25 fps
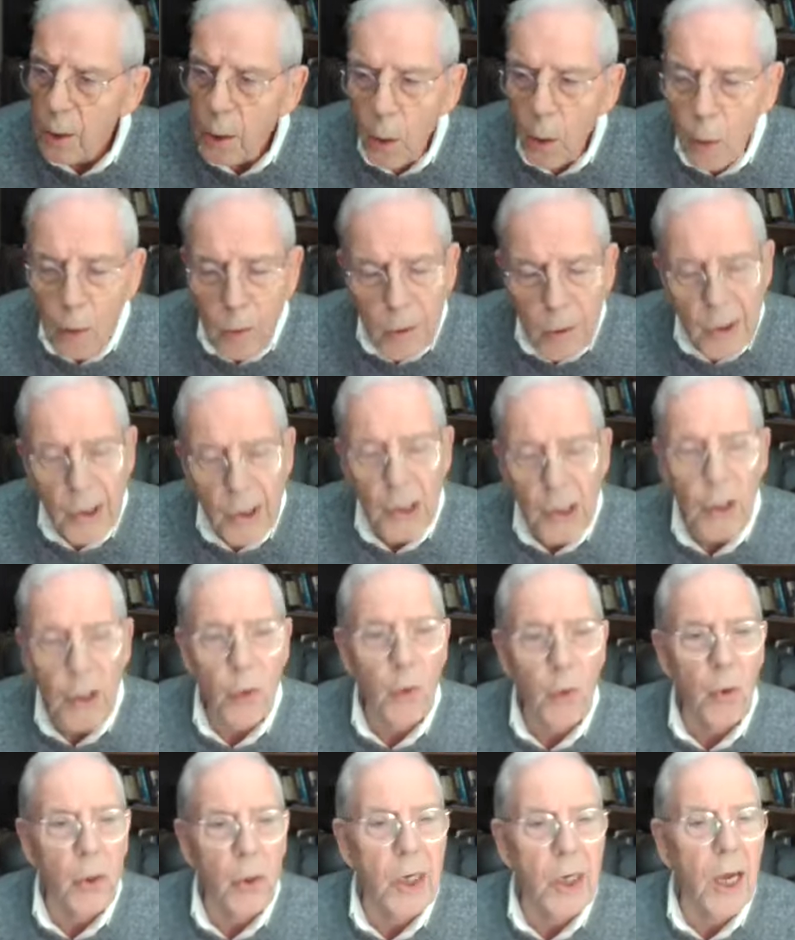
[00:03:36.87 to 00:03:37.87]
No
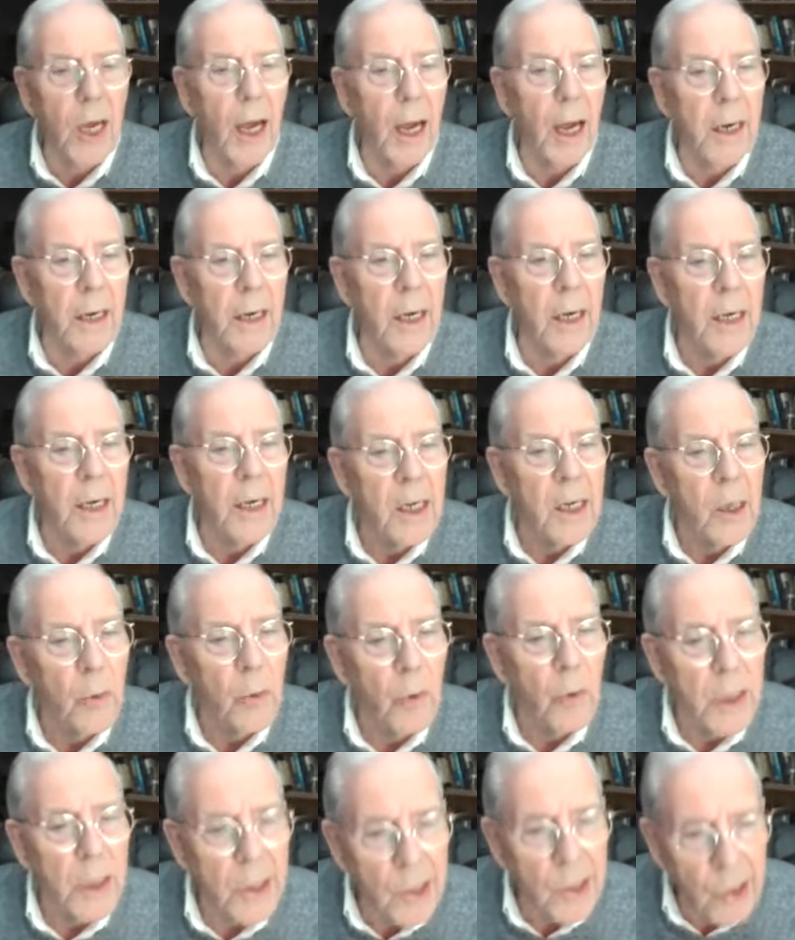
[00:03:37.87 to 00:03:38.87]
Jew can
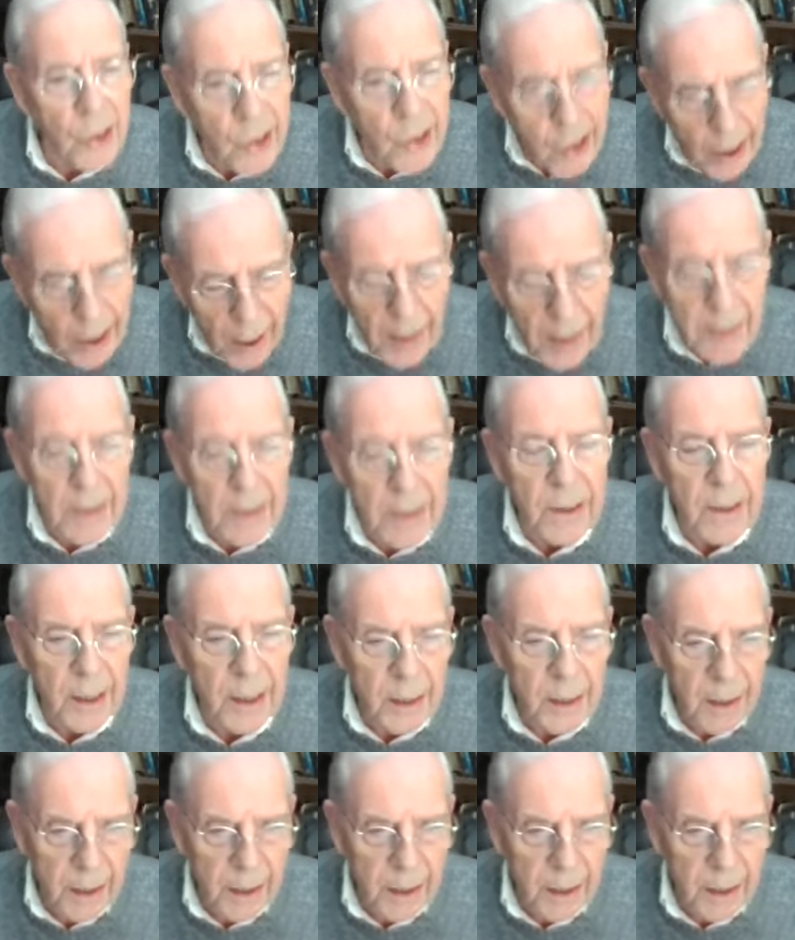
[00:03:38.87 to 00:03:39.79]
reject